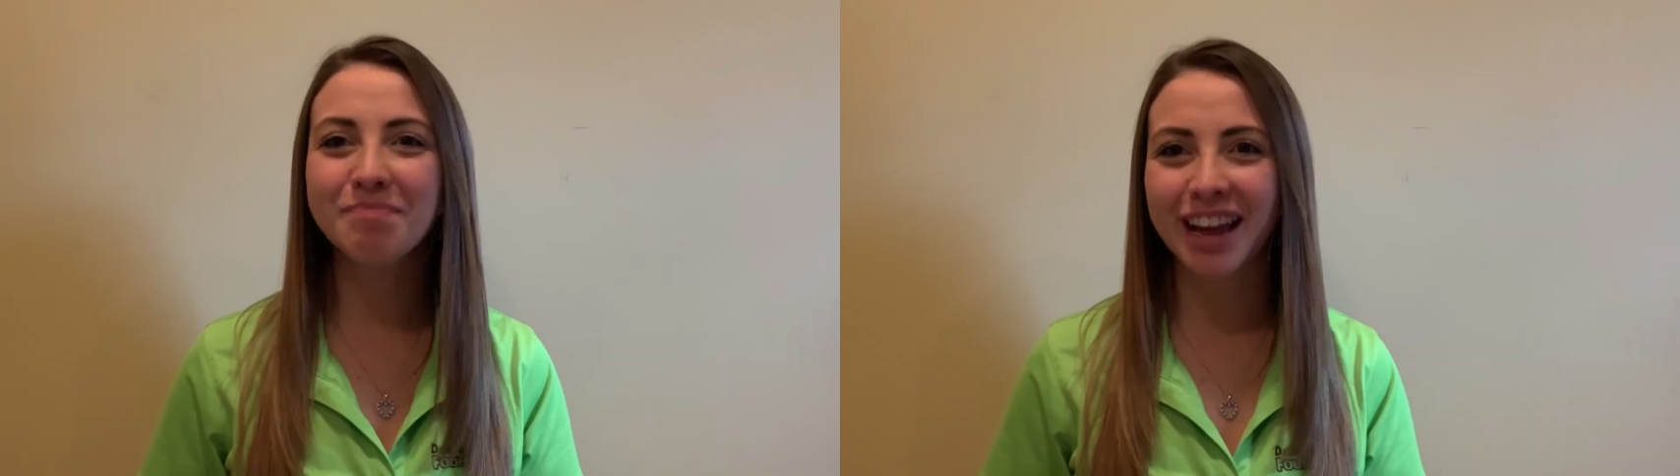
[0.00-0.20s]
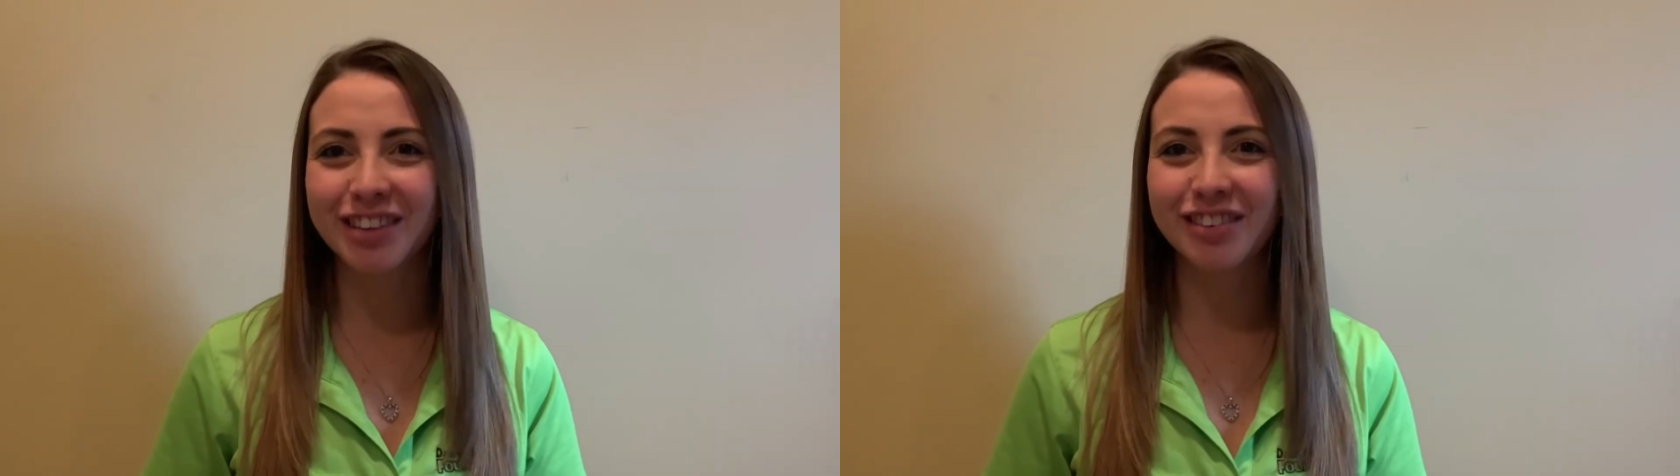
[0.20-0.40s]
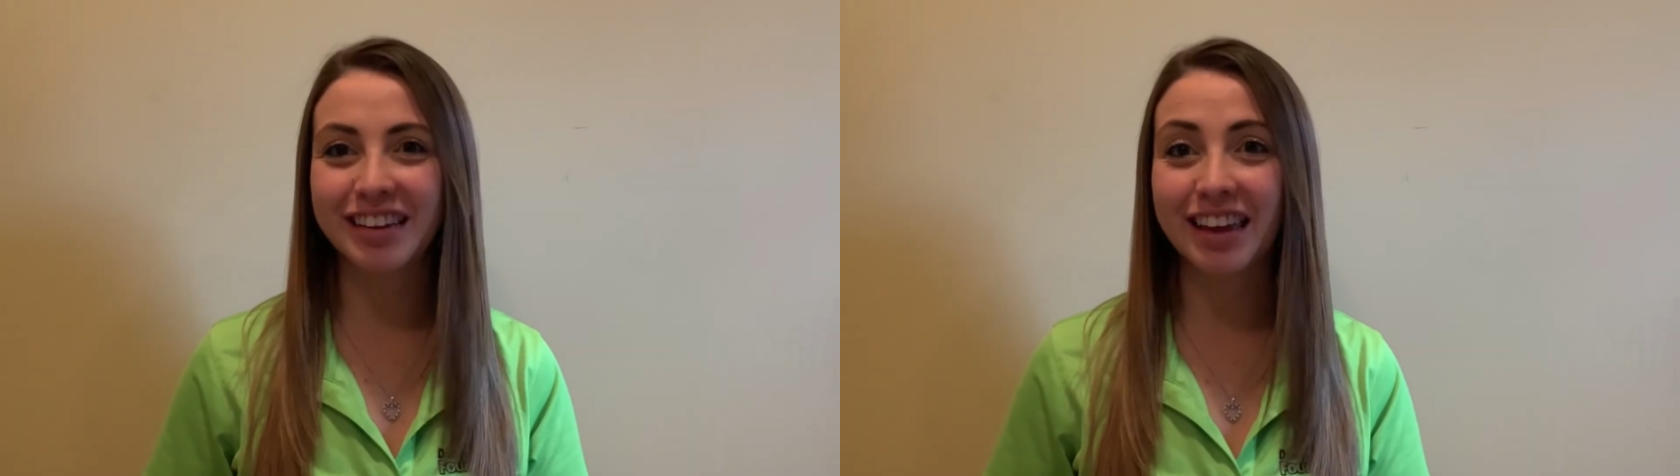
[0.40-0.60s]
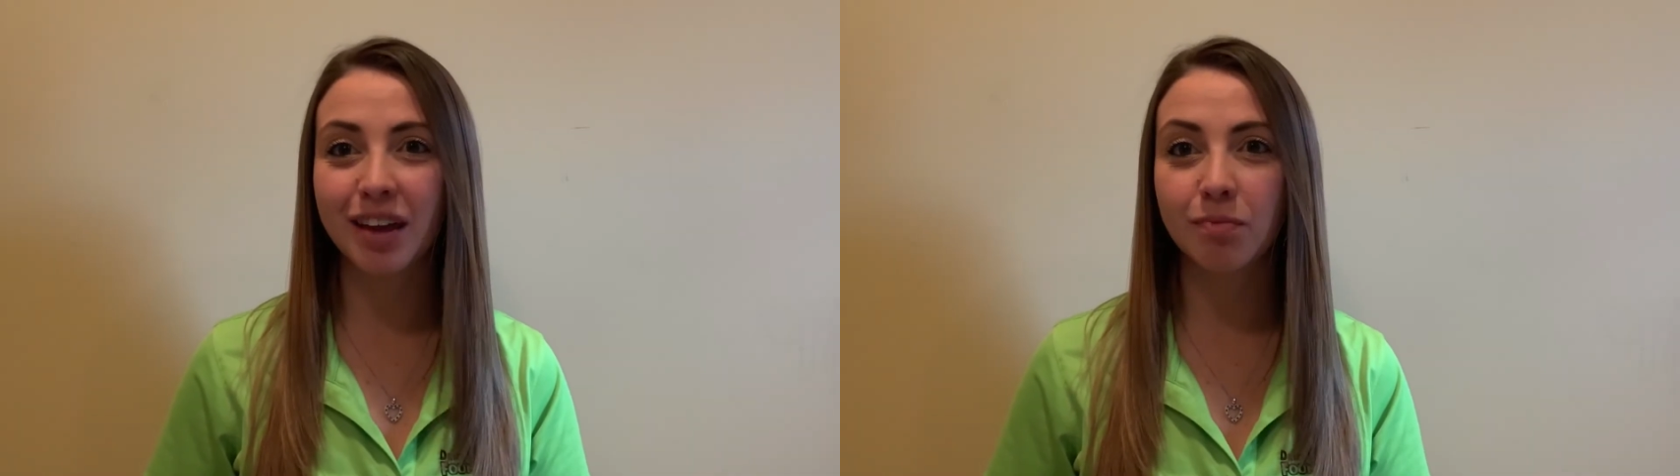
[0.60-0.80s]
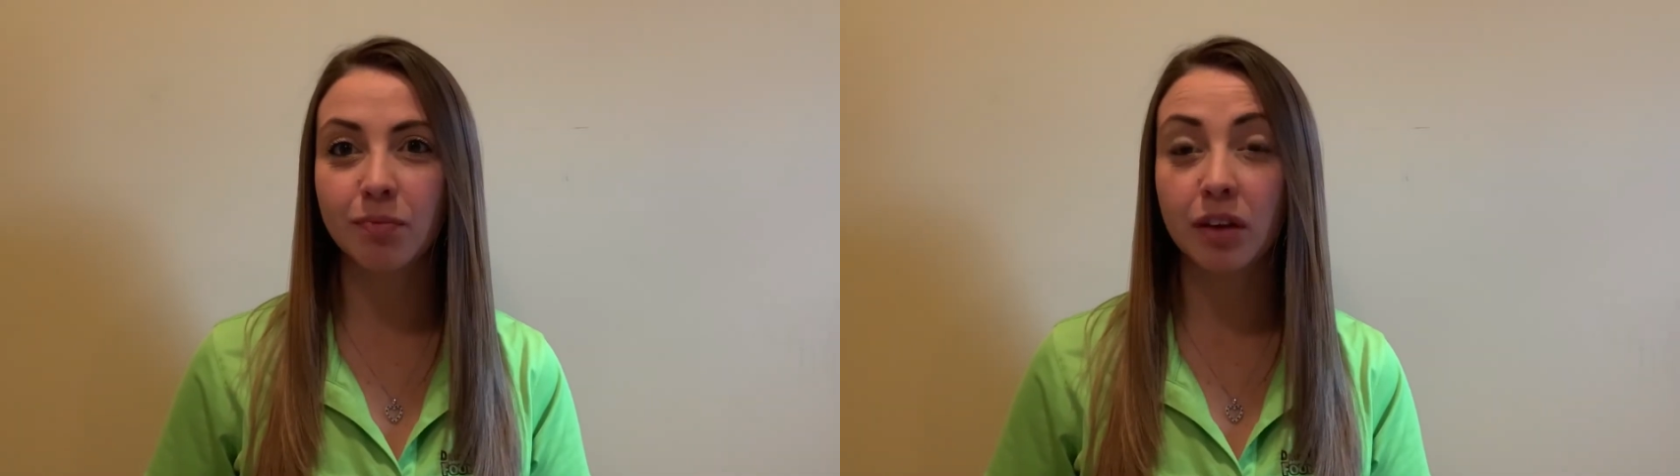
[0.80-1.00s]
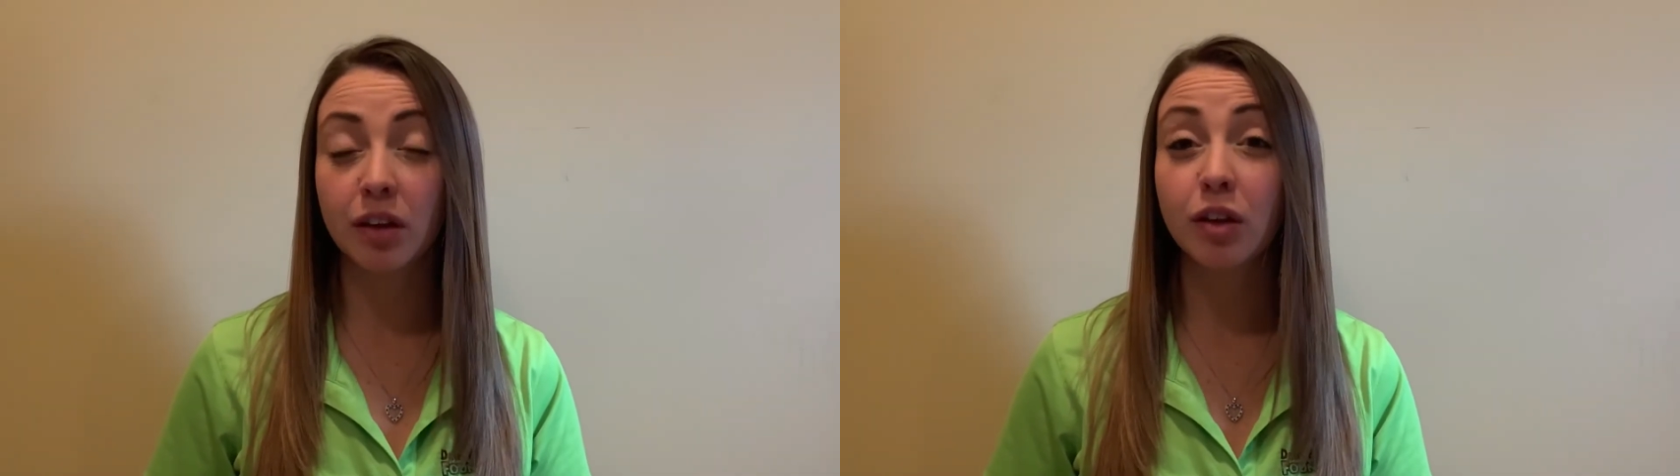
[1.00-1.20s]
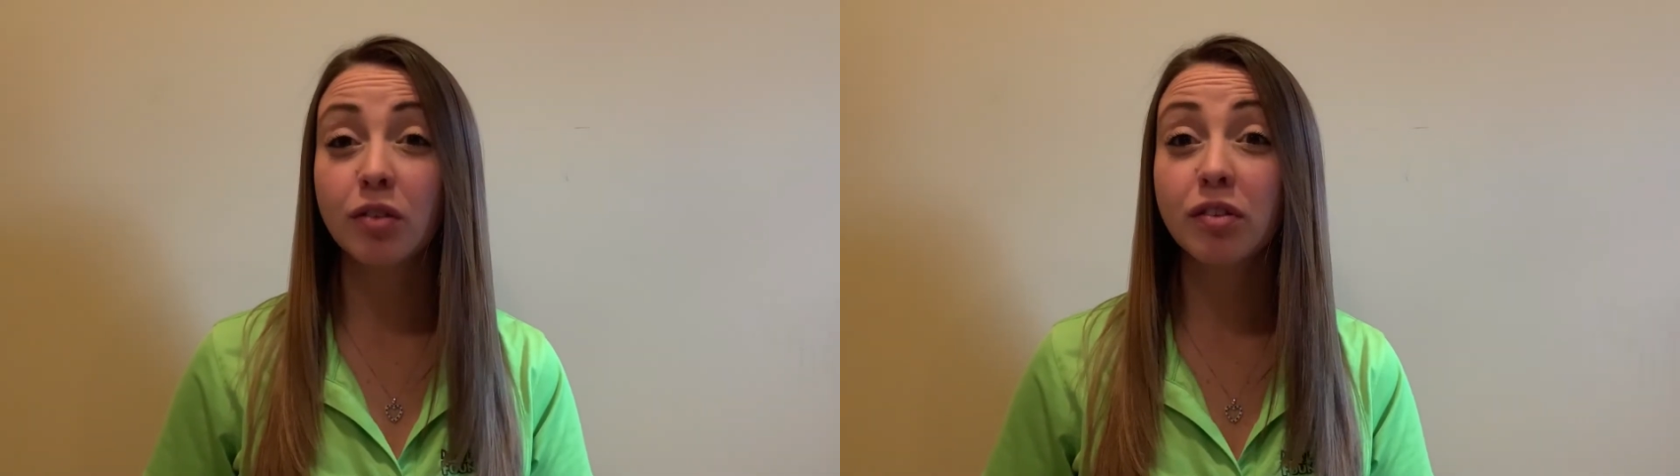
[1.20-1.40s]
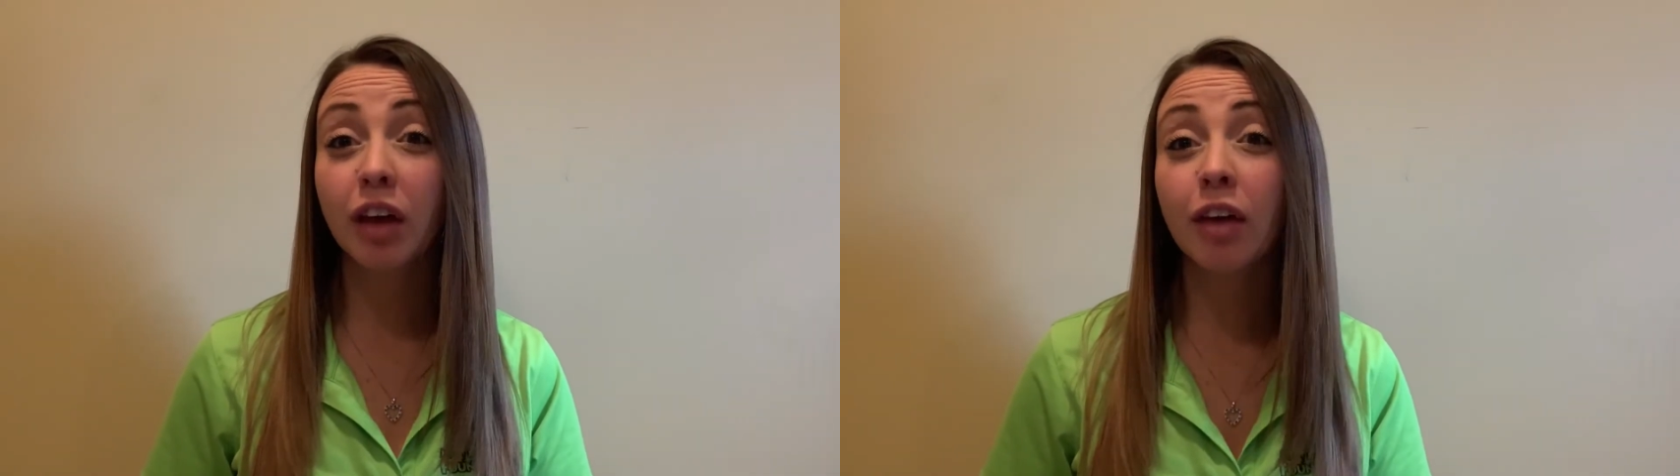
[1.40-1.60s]
matching game
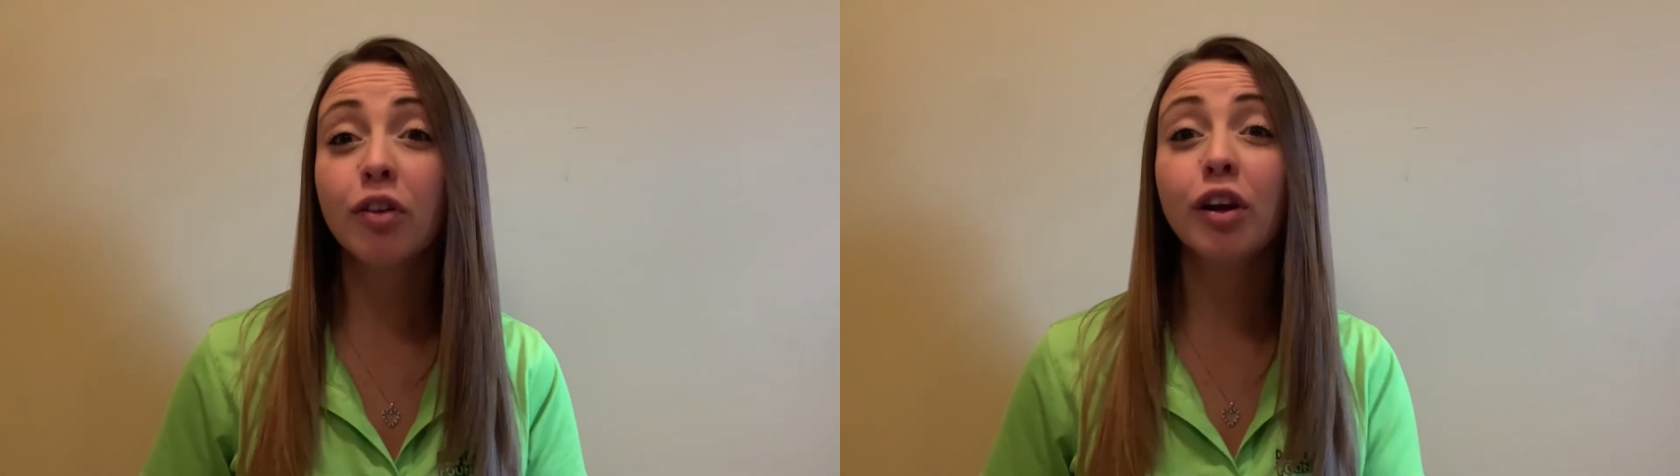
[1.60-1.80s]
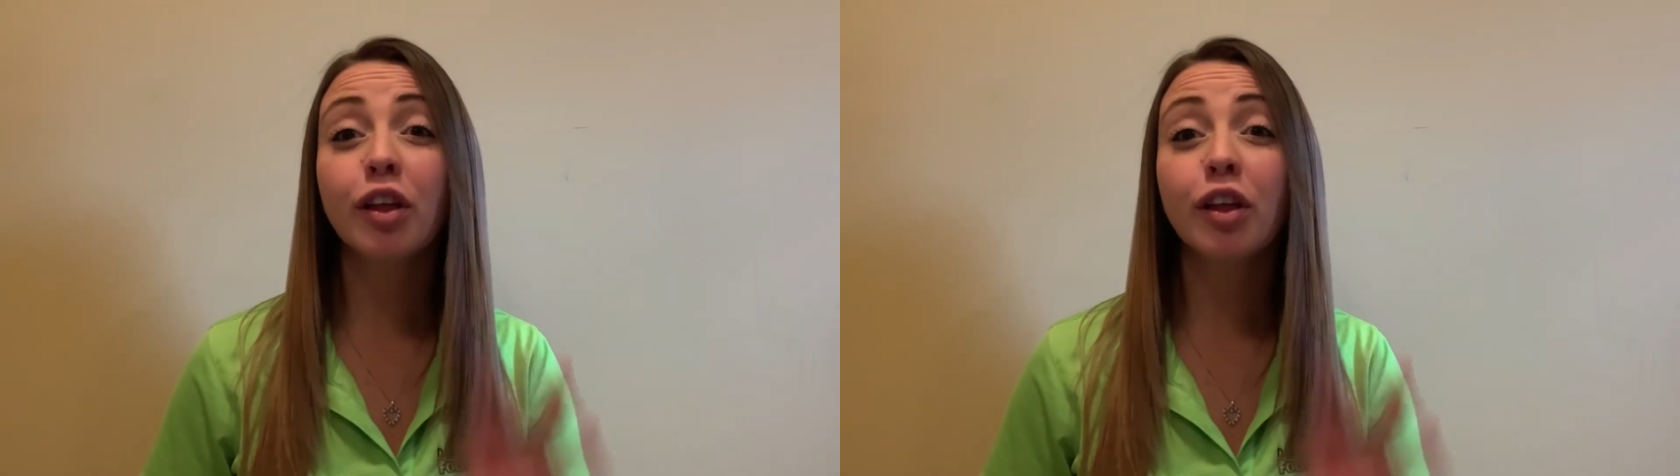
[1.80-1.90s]
to cover